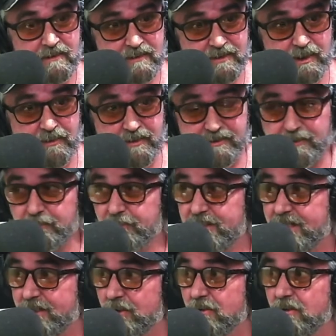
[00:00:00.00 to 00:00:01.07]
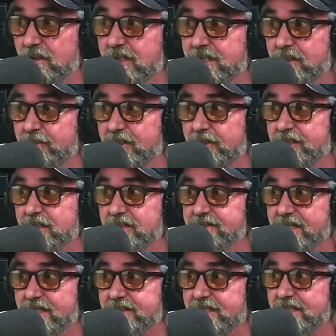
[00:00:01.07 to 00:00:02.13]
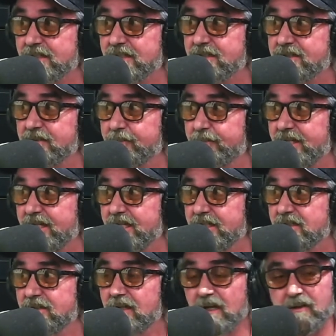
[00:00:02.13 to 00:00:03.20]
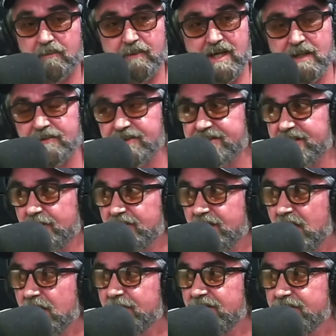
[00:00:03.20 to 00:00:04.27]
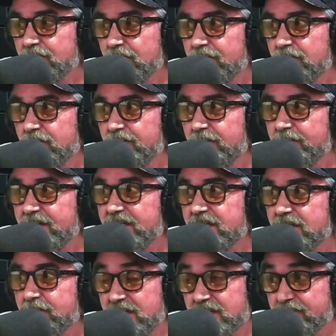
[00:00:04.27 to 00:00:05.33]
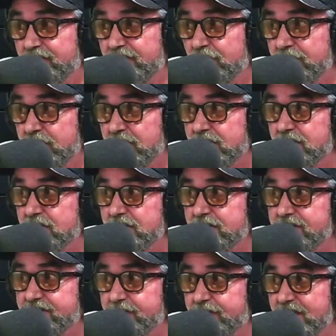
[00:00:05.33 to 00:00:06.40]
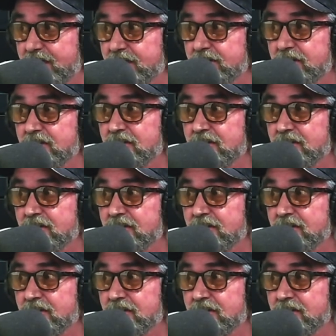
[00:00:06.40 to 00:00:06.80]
The really early Americans that disappeared around the same time as all the megafauna disappeared.